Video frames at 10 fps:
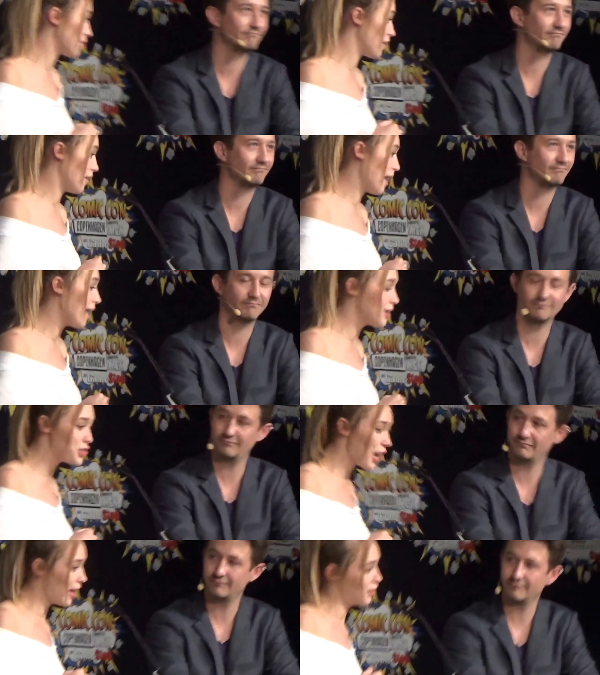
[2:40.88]
Speaker 1: uh, Etta
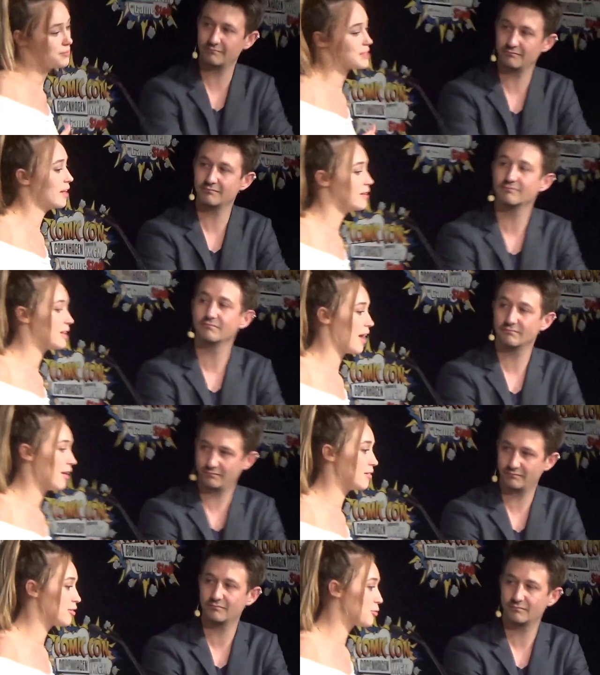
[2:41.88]
James and
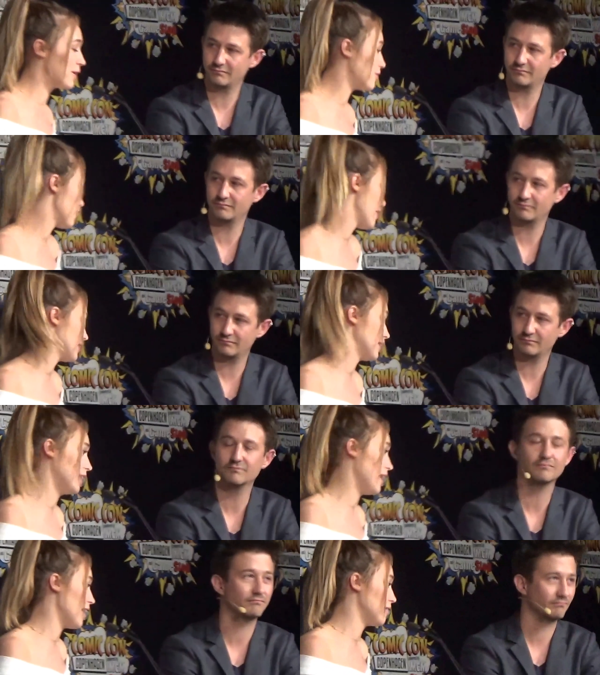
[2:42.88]
and Aretha
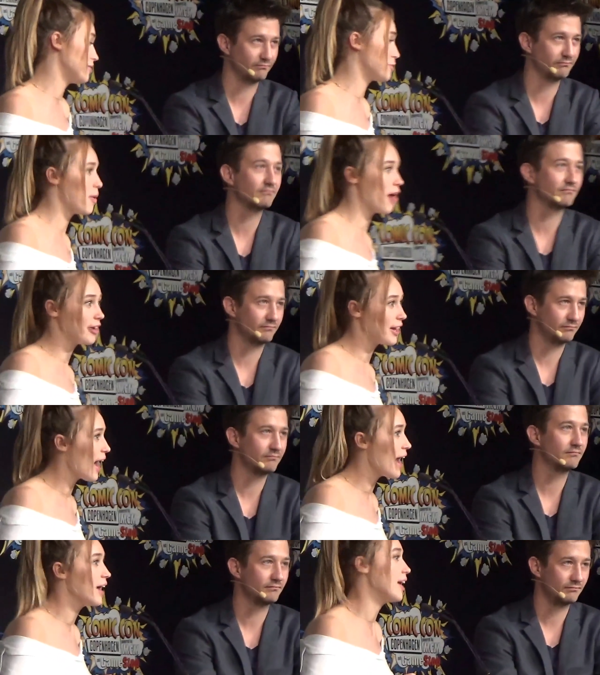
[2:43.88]
Franklin and Marvin
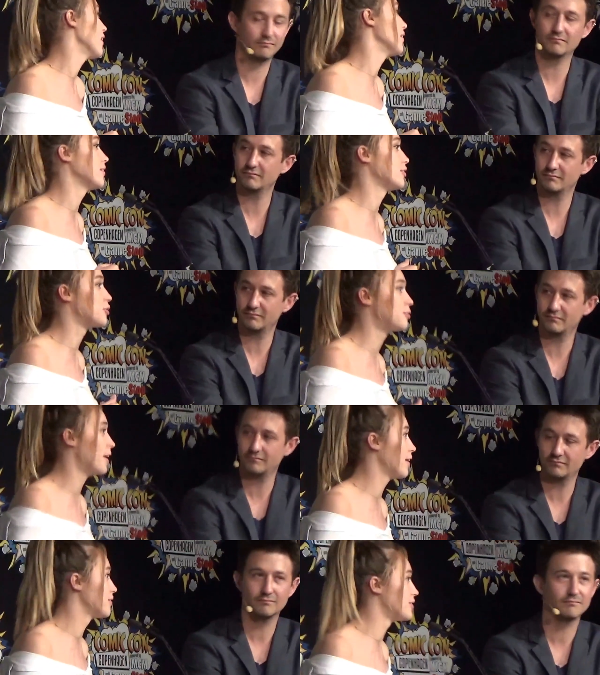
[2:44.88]
Gaye and,
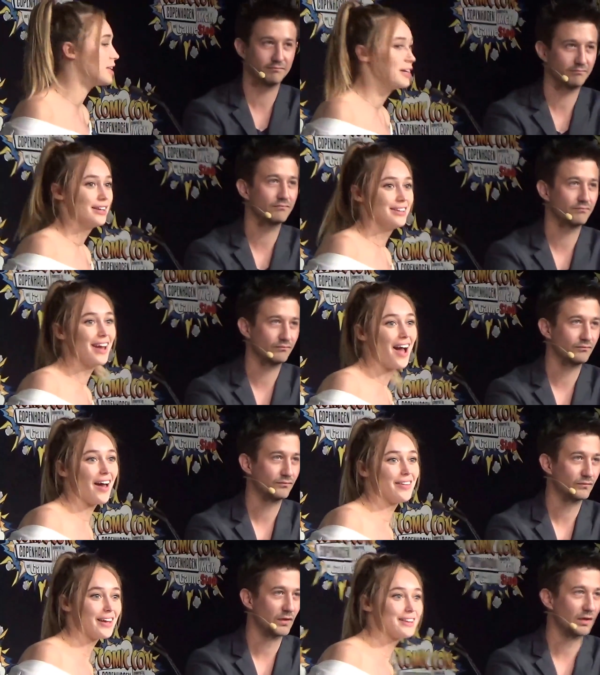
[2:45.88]
and
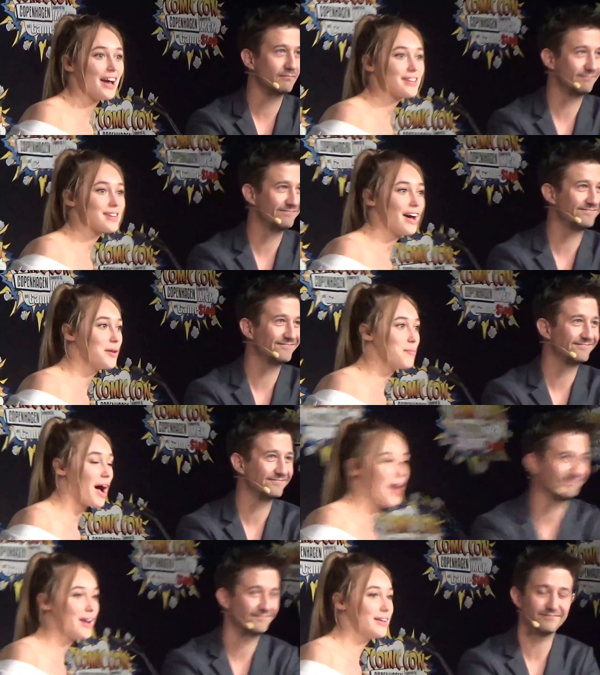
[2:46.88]
yeah, like that's kind of
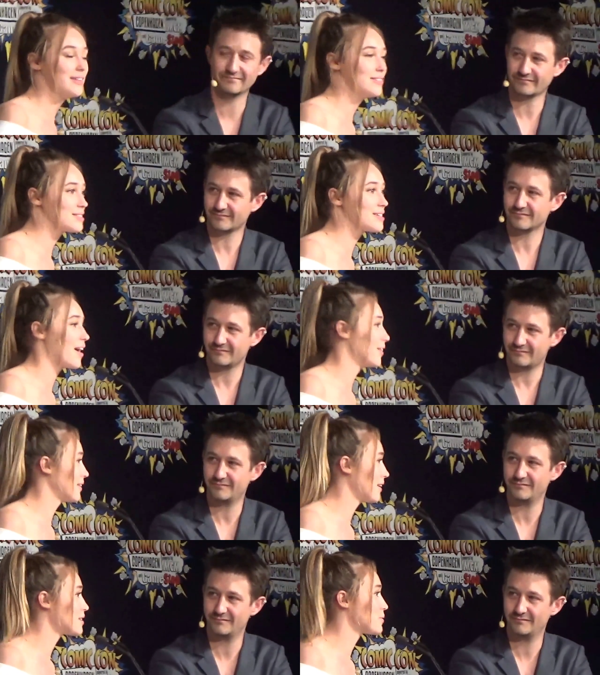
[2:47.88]
my style,
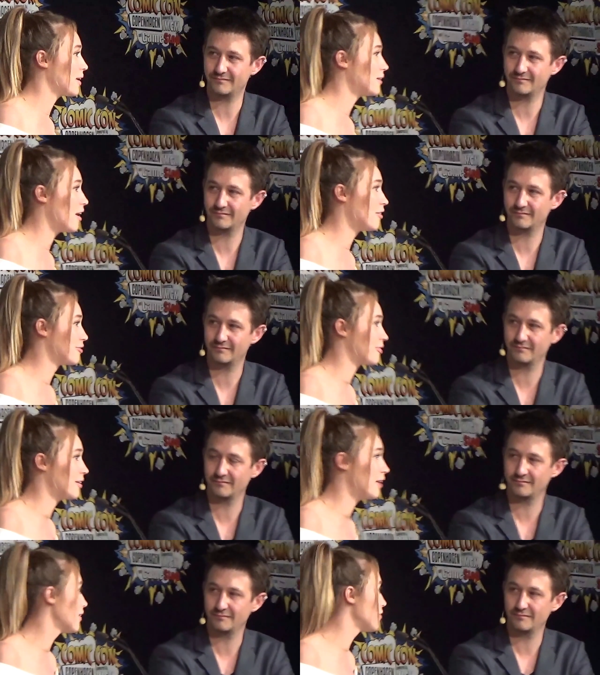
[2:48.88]
like that's what I love.
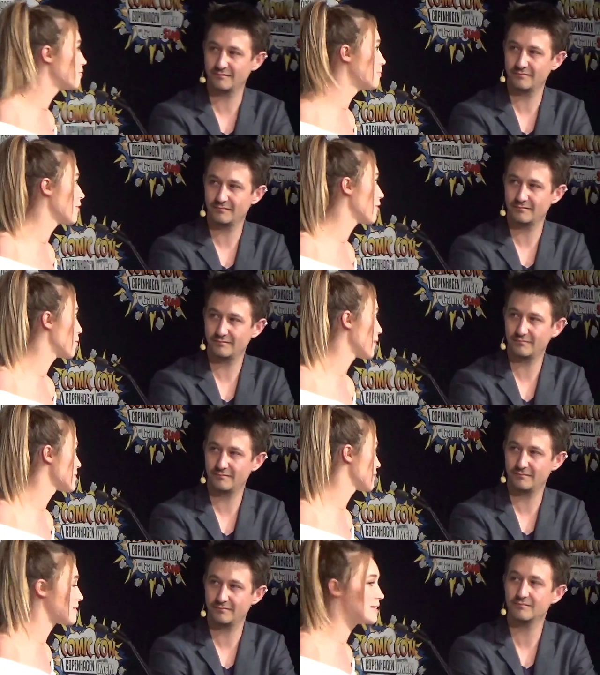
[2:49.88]
I love my very
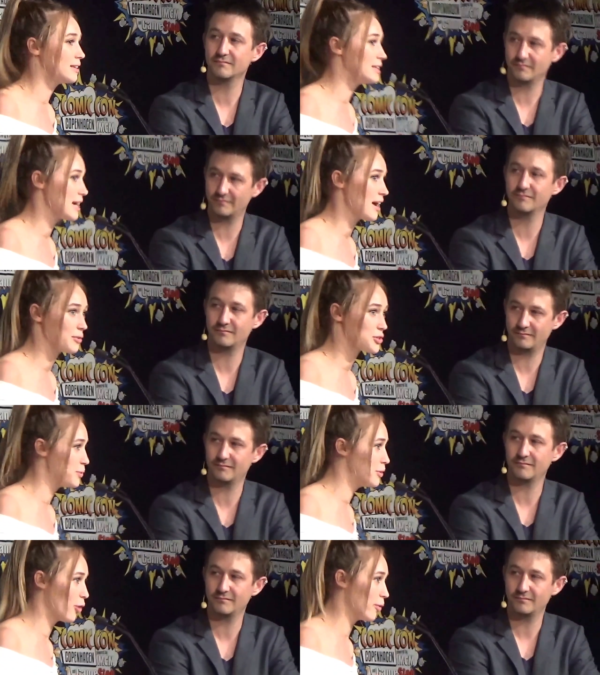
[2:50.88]
best like Steely Dan, which
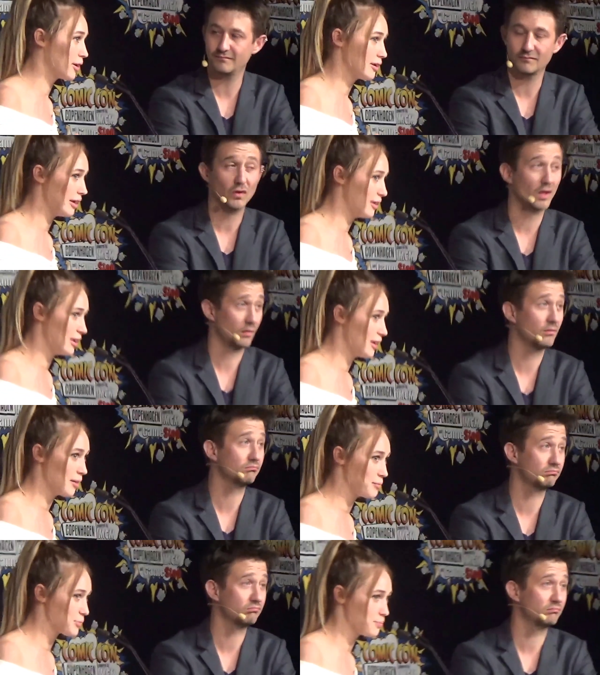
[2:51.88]
no one in
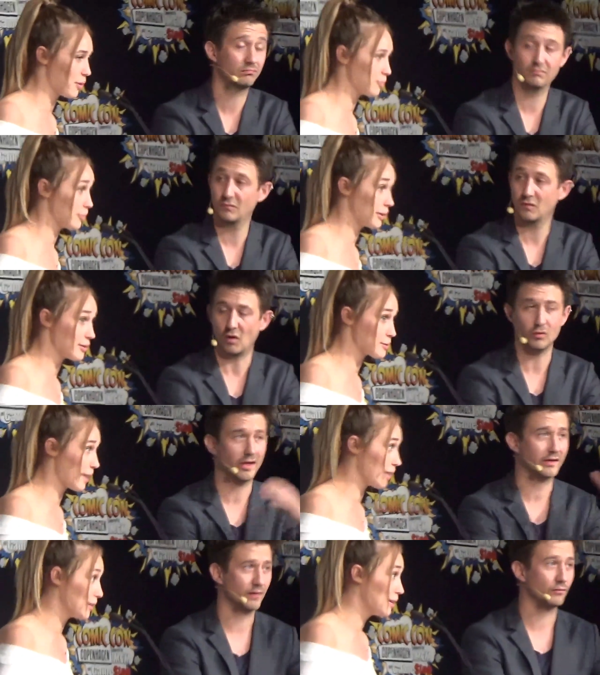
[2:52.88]
here probably knows. Oh
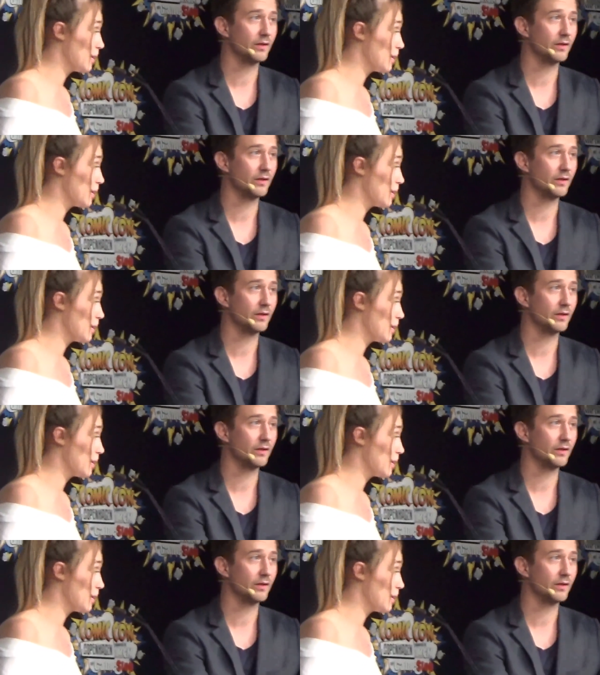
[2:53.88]
yeah, yeah,